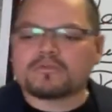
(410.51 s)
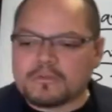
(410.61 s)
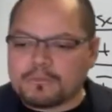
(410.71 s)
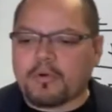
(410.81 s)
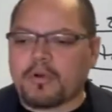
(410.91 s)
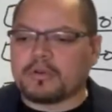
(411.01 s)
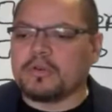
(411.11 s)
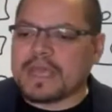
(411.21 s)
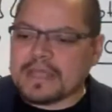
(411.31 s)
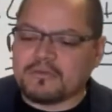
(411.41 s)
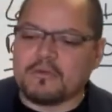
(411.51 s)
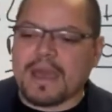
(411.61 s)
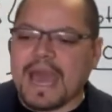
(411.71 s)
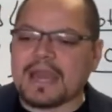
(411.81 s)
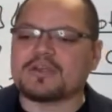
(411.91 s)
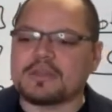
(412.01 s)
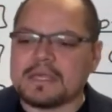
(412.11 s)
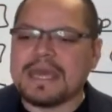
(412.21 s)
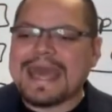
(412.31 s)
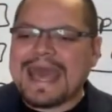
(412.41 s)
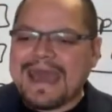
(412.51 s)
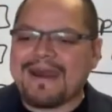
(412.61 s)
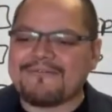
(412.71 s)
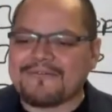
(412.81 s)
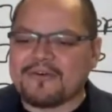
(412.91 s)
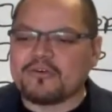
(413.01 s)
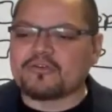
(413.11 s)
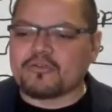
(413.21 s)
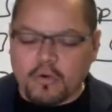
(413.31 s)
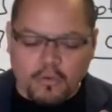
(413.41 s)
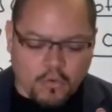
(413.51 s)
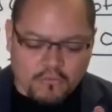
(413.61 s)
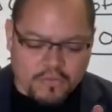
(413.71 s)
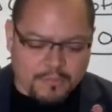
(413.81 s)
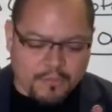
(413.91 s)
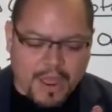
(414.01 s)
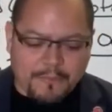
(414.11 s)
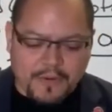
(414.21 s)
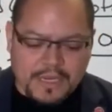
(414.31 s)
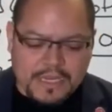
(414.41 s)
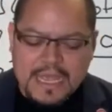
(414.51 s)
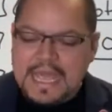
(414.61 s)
important. You get to actually have control over the property,